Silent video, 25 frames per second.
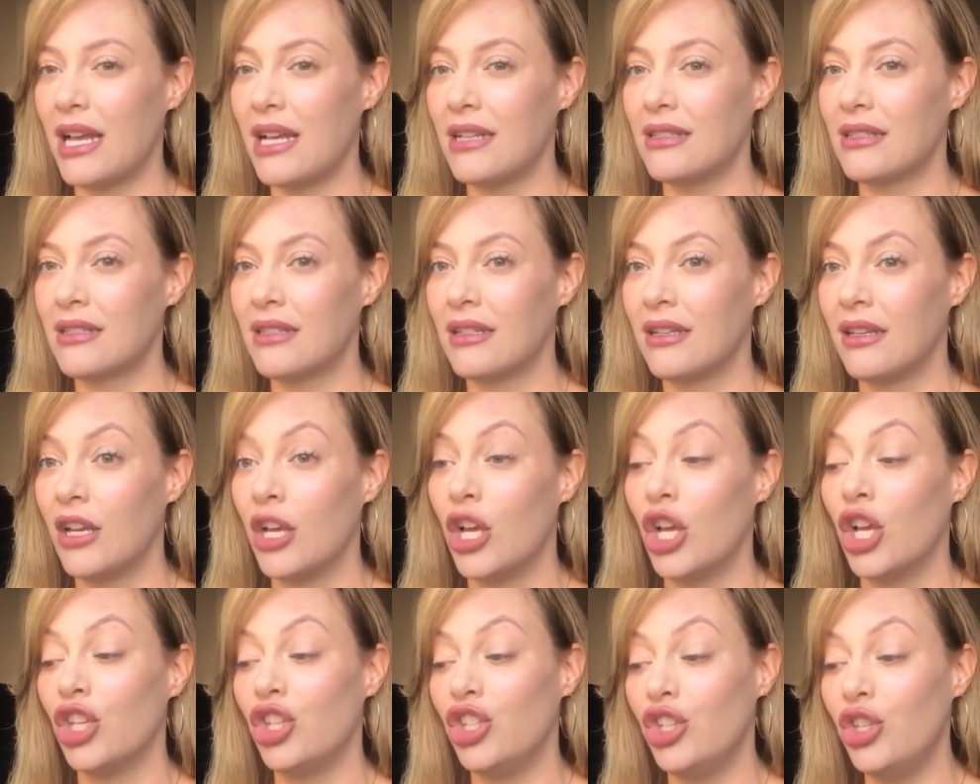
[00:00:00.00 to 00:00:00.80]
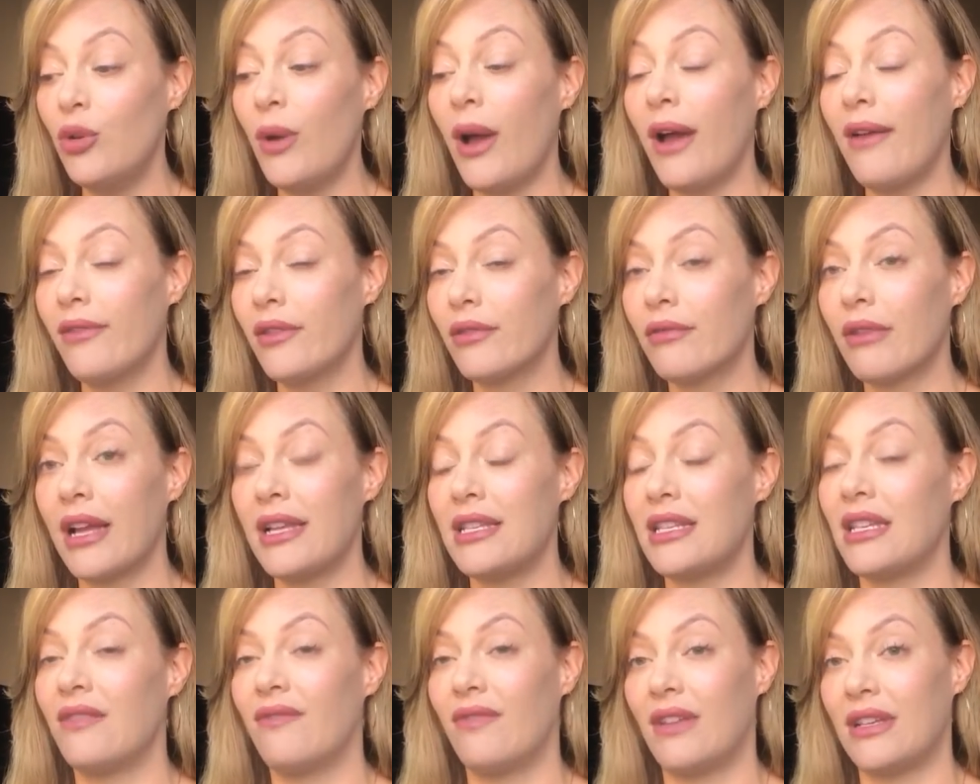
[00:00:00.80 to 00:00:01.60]
test, you have the
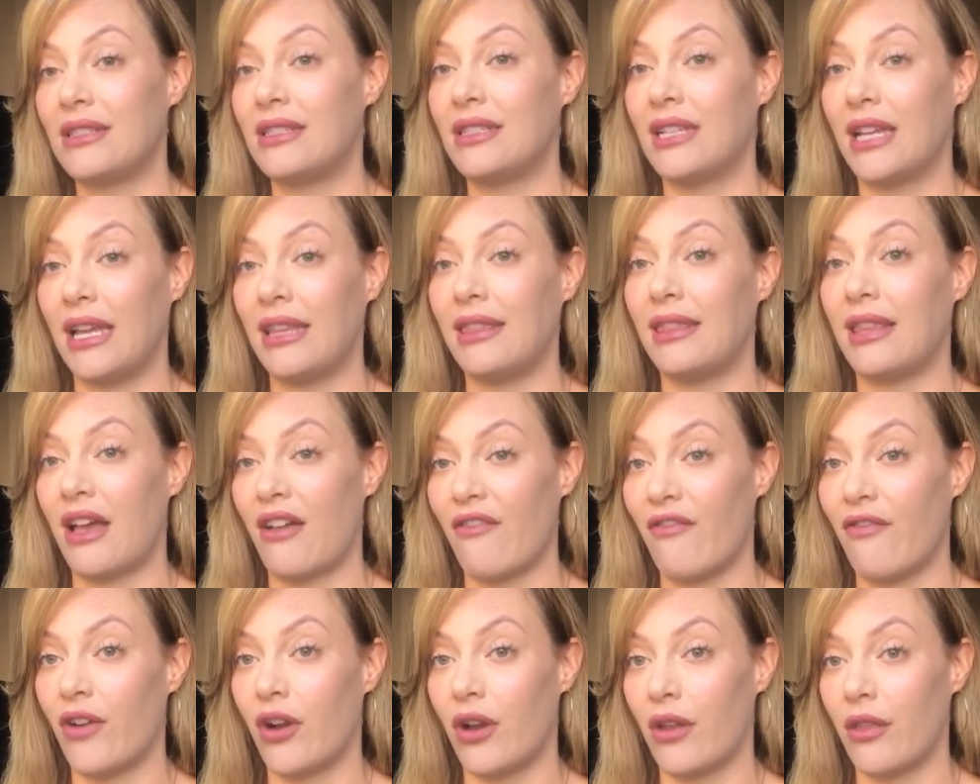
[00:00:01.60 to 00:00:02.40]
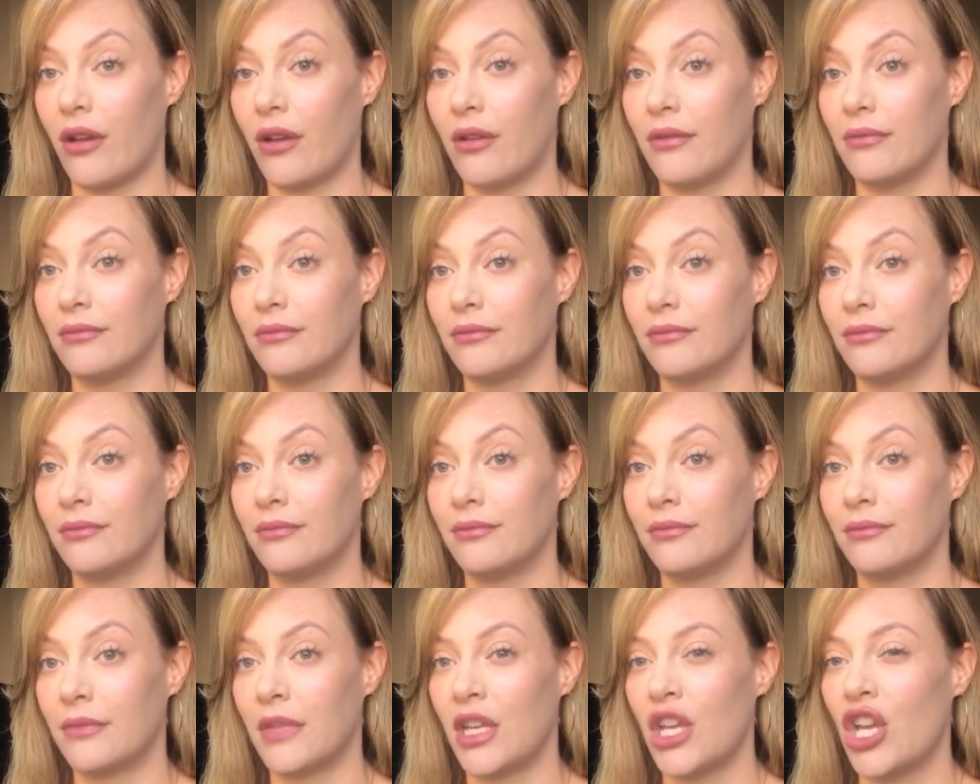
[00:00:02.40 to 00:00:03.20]
right to investigate that further.
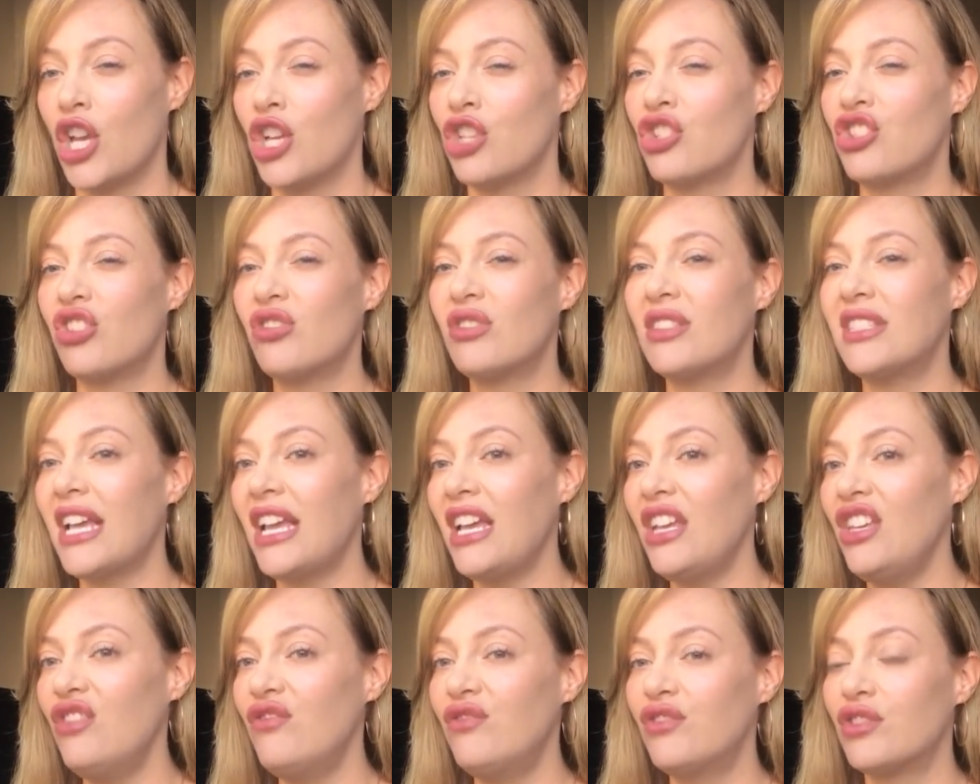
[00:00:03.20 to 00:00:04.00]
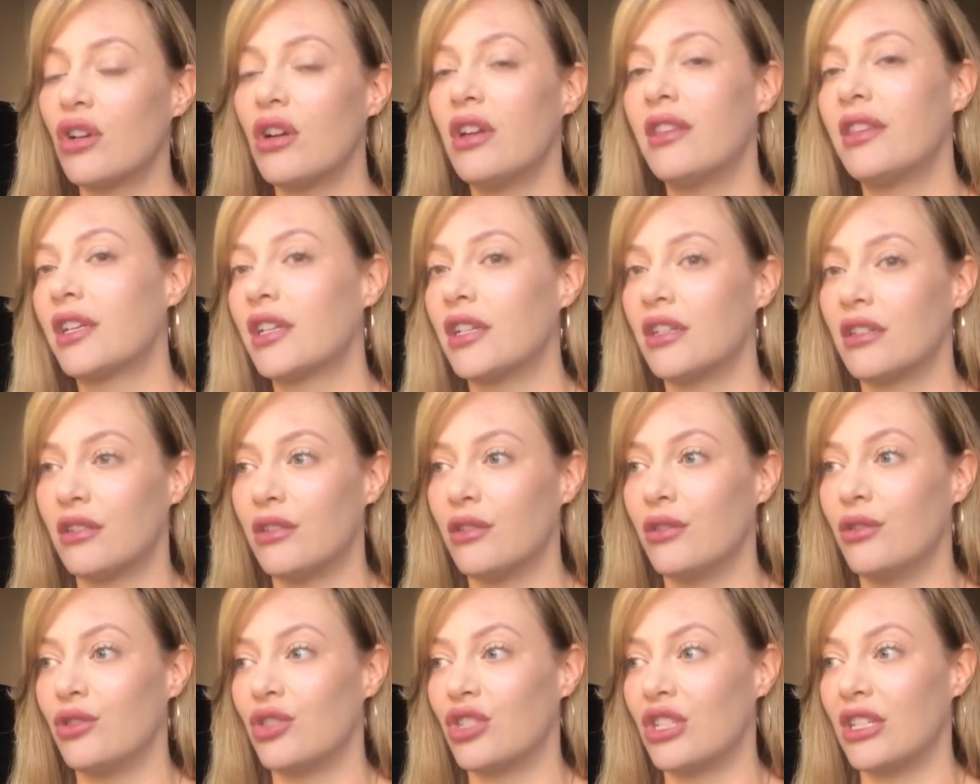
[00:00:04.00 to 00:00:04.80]
So, say you've drawn the
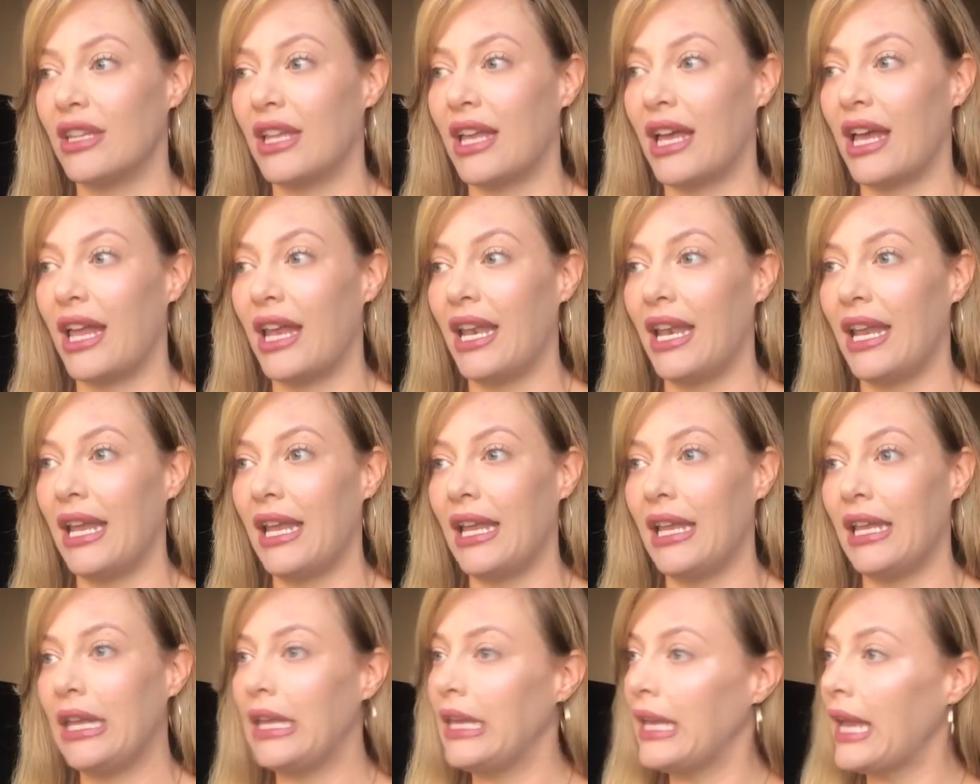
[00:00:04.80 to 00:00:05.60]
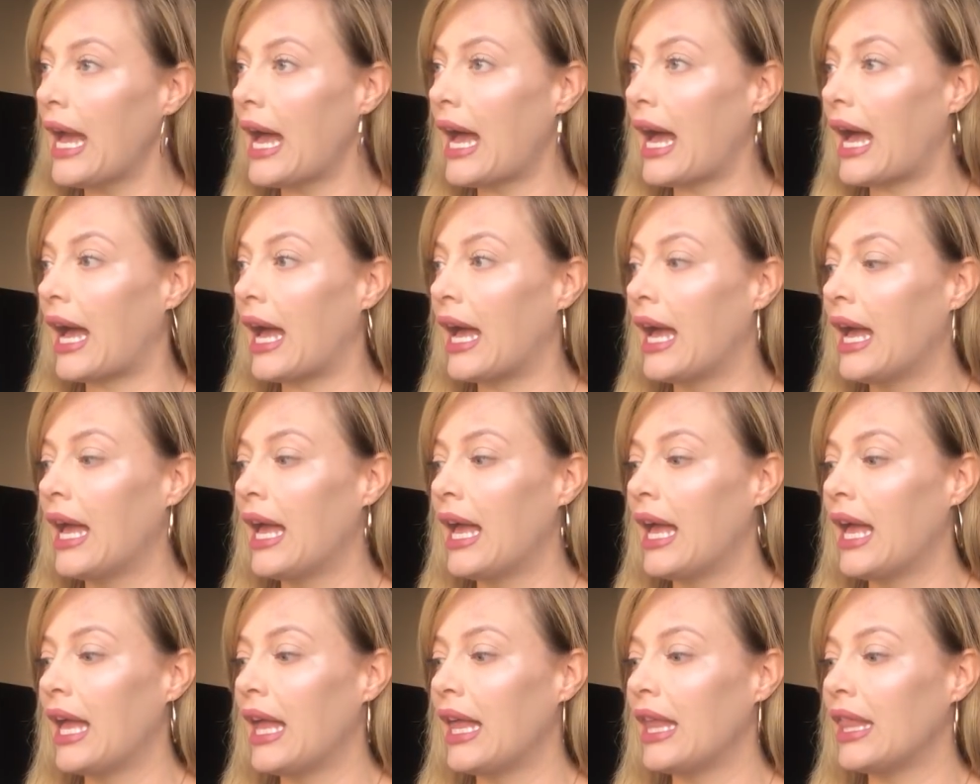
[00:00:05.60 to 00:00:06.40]
conclusion that, yeah,
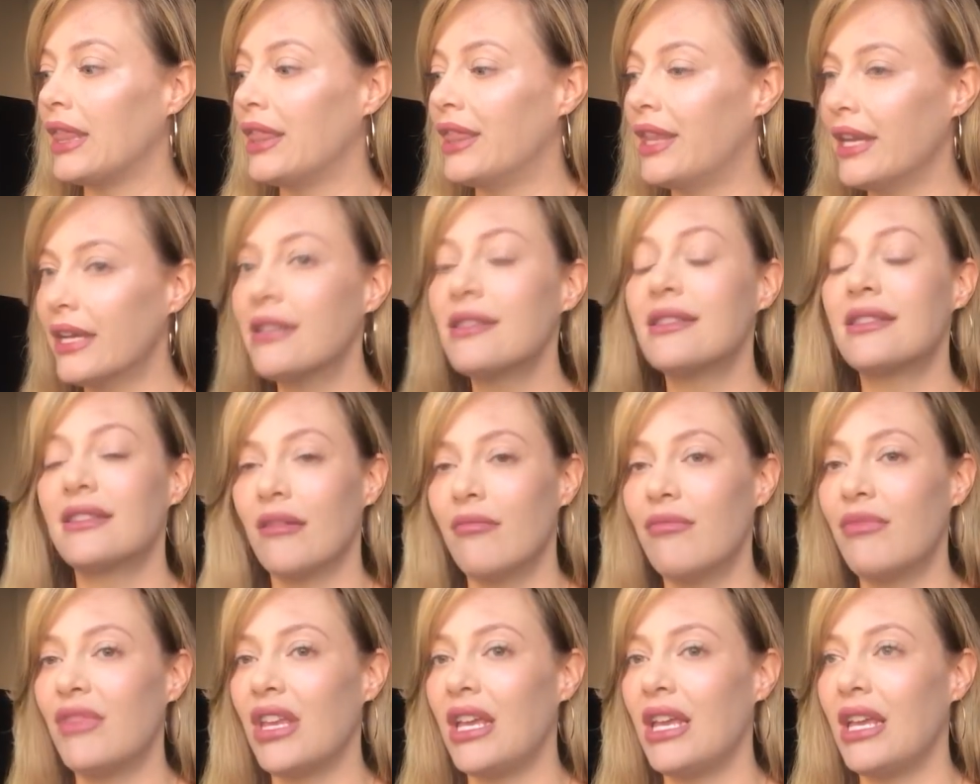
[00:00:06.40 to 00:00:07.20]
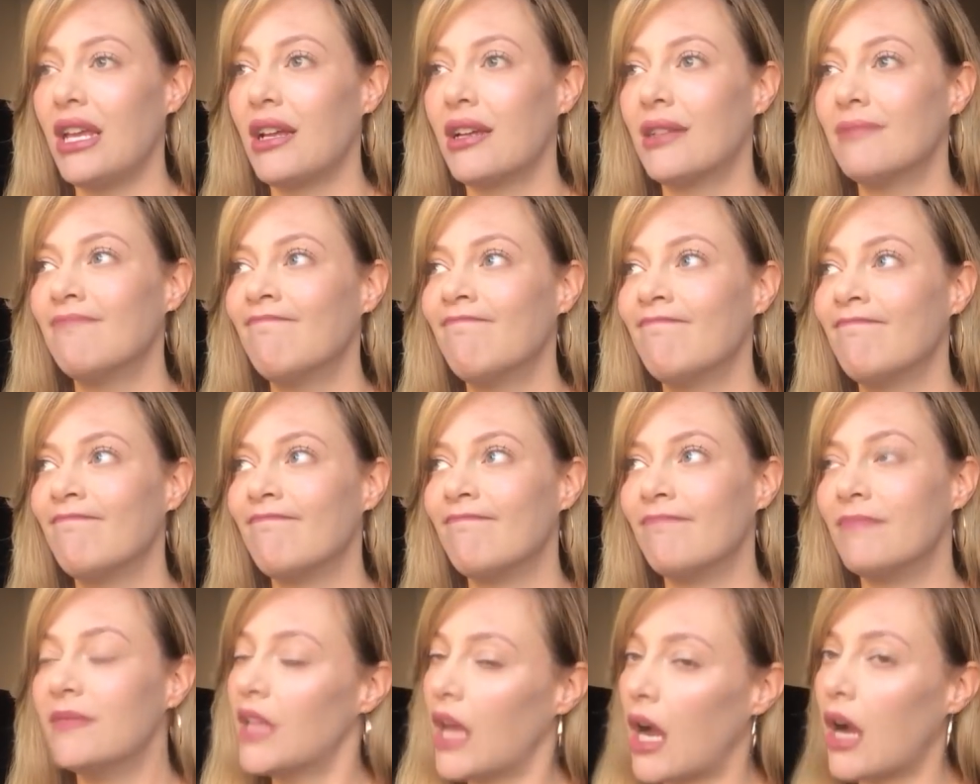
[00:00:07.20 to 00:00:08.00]
there's something
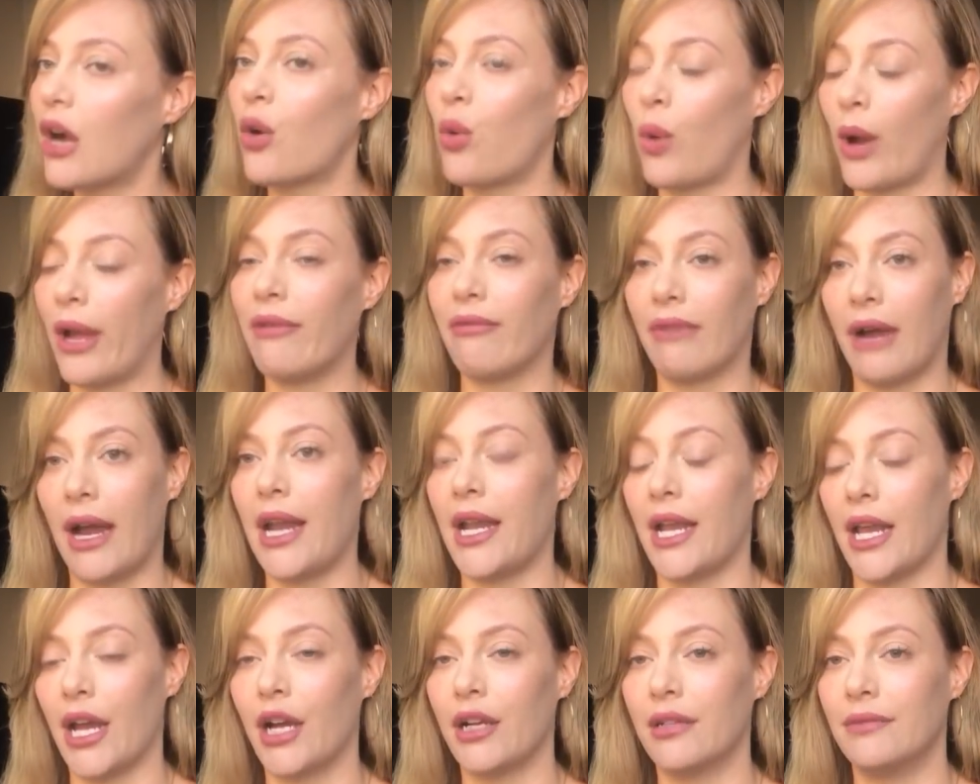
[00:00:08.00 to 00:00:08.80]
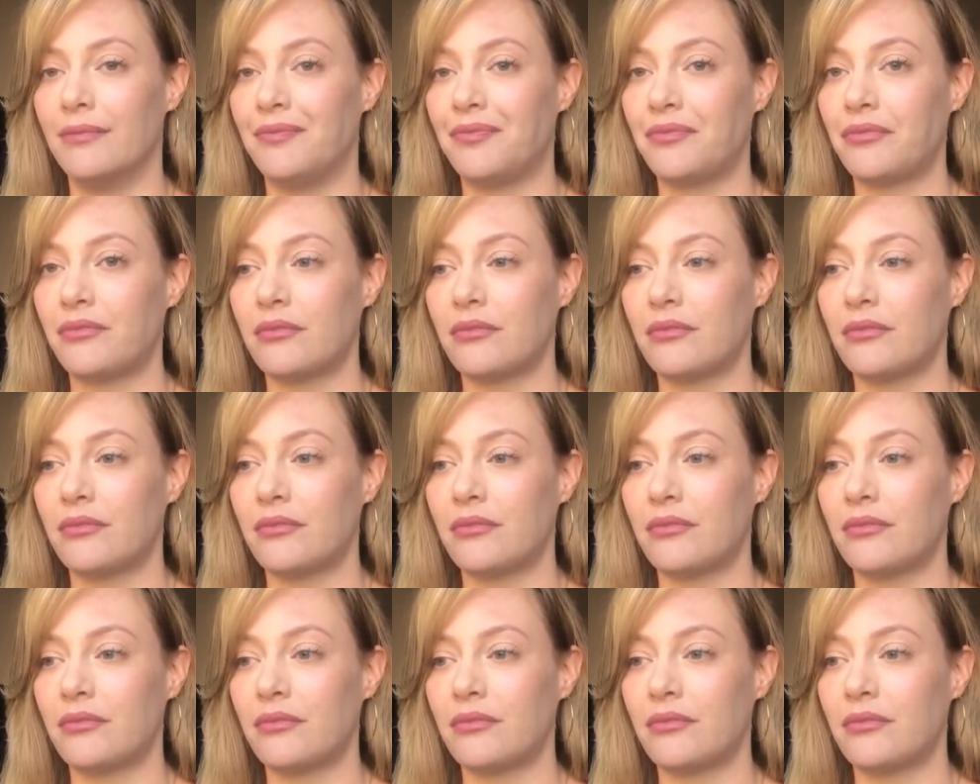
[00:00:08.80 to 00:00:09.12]
not quite right here.